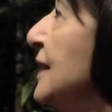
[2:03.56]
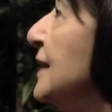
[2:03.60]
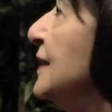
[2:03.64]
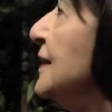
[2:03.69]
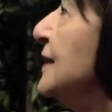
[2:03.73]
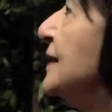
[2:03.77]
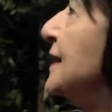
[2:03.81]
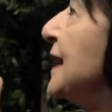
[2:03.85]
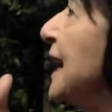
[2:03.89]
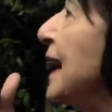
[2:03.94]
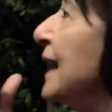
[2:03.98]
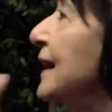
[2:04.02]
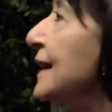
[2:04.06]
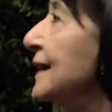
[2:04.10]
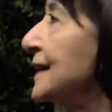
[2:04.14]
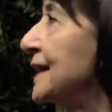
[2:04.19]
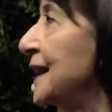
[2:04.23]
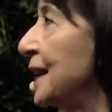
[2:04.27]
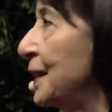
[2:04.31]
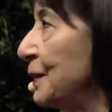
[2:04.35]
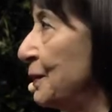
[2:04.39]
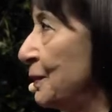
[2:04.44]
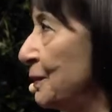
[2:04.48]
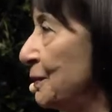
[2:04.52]
tell
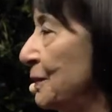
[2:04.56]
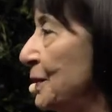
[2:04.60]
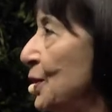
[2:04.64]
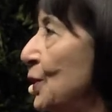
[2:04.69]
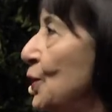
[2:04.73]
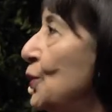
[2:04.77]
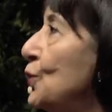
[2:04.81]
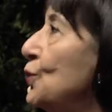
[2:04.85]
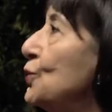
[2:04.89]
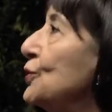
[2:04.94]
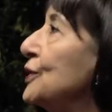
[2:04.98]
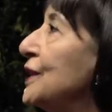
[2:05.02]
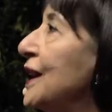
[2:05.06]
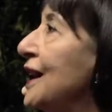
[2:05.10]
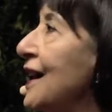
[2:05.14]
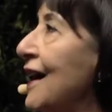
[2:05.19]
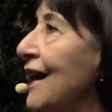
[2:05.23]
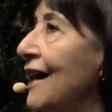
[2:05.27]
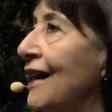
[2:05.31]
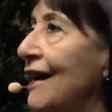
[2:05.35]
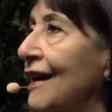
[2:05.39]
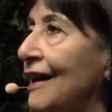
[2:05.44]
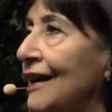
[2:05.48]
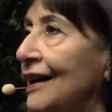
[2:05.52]
them who they
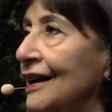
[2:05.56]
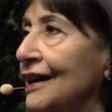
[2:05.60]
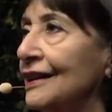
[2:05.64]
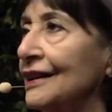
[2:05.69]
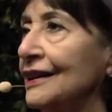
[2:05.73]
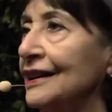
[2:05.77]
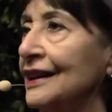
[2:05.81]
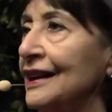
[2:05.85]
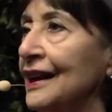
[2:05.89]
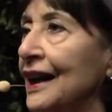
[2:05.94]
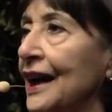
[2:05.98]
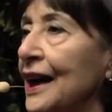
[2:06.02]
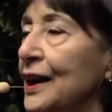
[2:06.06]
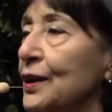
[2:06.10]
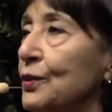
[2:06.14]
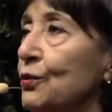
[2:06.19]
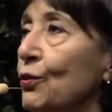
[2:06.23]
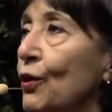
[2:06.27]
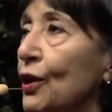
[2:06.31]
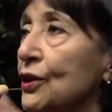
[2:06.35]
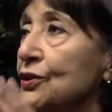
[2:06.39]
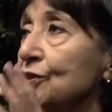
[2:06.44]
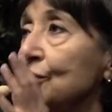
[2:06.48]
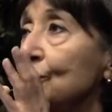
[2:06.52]
are and
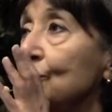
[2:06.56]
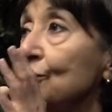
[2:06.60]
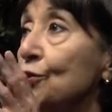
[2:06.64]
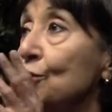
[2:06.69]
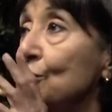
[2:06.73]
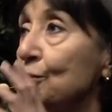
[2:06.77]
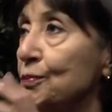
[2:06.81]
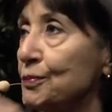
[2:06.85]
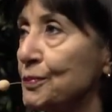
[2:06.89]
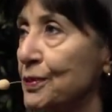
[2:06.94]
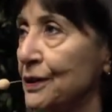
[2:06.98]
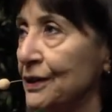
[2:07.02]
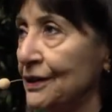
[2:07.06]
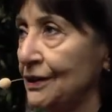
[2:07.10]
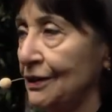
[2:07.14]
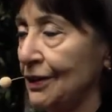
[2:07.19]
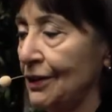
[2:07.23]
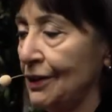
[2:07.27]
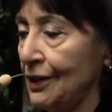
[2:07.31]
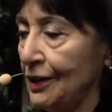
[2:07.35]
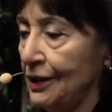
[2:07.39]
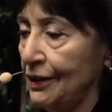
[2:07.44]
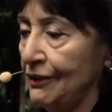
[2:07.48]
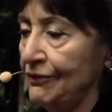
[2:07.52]
what group
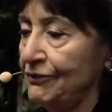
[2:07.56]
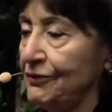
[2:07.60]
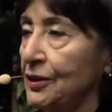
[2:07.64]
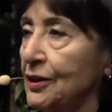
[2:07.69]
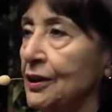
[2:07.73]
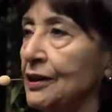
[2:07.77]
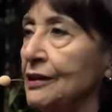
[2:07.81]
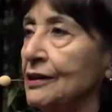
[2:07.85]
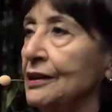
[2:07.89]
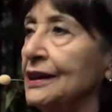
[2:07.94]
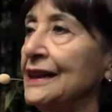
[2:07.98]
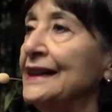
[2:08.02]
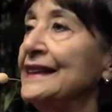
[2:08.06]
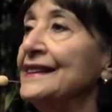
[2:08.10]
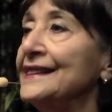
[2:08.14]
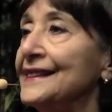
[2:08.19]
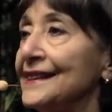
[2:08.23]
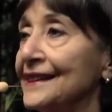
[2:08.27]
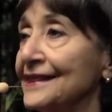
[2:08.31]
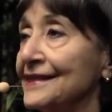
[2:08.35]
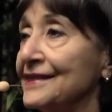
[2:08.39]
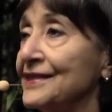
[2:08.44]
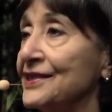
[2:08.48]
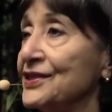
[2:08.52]
of
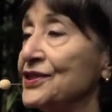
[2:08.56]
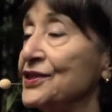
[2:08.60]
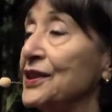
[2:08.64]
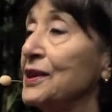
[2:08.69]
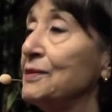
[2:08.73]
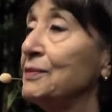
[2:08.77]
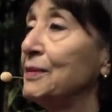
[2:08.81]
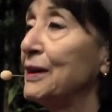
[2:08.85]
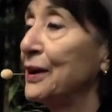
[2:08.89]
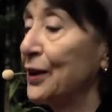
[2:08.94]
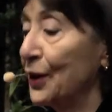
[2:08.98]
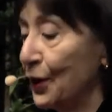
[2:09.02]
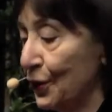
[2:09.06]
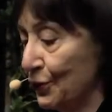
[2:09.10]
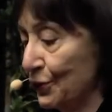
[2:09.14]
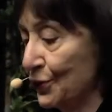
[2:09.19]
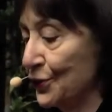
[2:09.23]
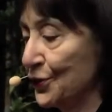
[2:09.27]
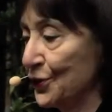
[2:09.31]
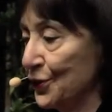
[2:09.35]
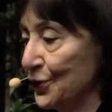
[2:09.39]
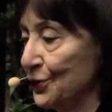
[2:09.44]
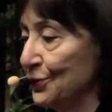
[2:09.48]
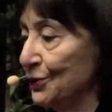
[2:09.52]
Indians they belong
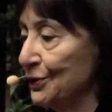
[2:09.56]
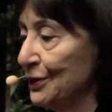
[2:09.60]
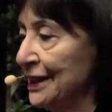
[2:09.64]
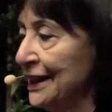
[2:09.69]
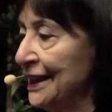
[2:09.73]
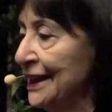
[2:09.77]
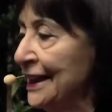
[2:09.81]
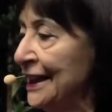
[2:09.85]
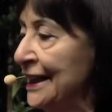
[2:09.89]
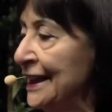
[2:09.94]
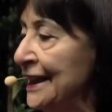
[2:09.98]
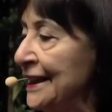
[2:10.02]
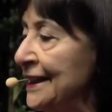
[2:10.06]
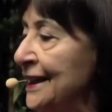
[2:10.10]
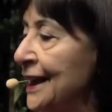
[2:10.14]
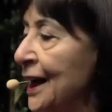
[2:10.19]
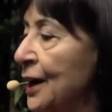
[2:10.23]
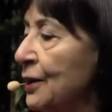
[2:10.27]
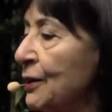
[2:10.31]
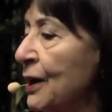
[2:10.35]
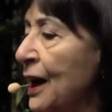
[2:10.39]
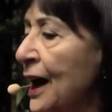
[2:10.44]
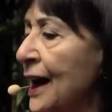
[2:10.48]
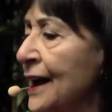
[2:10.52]
to.
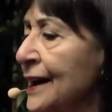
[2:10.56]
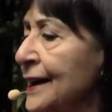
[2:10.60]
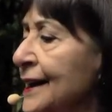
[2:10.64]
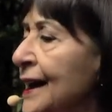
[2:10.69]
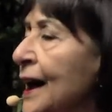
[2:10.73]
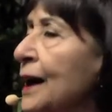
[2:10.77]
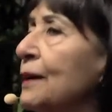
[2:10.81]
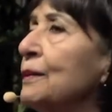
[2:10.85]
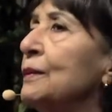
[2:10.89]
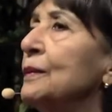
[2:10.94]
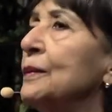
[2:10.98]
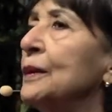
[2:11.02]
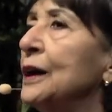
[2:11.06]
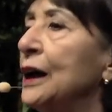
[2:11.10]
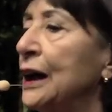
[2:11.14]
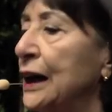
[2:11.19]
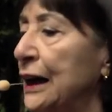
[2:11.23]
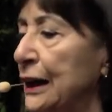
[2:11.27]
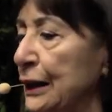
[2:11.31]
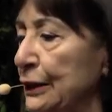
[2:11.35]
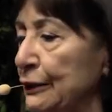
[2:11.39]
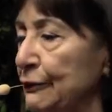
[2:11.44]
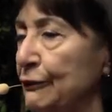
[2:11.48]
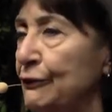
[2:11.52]
Now, I come
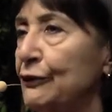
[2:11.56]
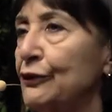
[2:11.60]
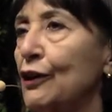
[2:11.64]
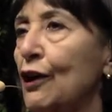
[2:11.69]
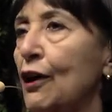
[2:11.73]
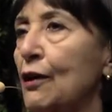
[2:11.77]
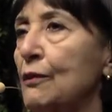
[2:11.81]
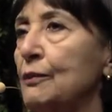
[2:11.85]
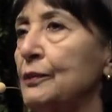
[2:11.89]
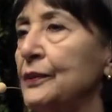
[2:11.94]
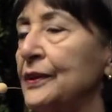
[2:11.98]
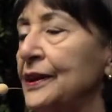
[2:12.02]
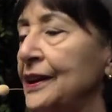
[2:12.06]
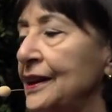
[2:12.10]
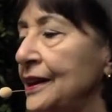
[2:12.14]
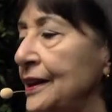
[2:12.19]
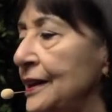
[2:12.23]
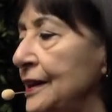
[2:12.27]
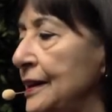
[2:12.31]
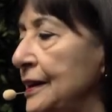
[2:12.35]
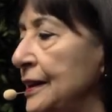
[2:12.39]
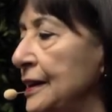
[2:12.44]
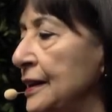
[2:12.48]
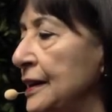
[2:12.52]
from the